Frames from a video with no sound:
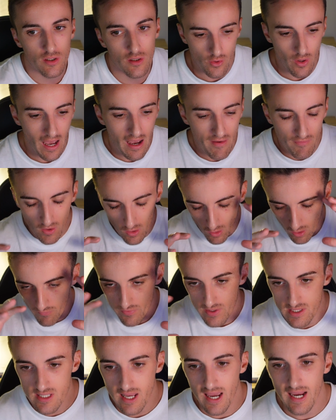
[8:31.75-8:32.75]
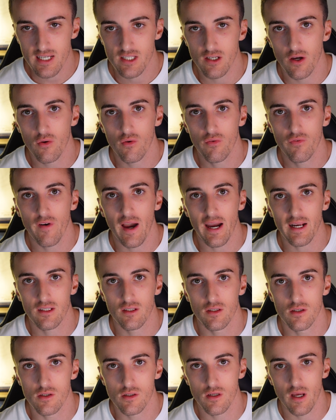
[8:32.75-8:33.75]
you have a lot of these external
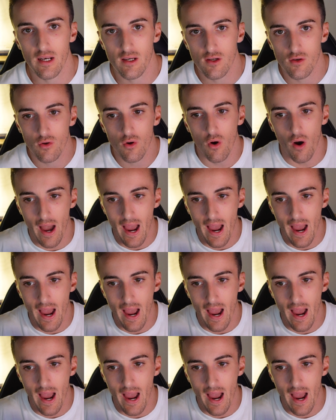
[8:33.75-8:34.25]
factors and you're not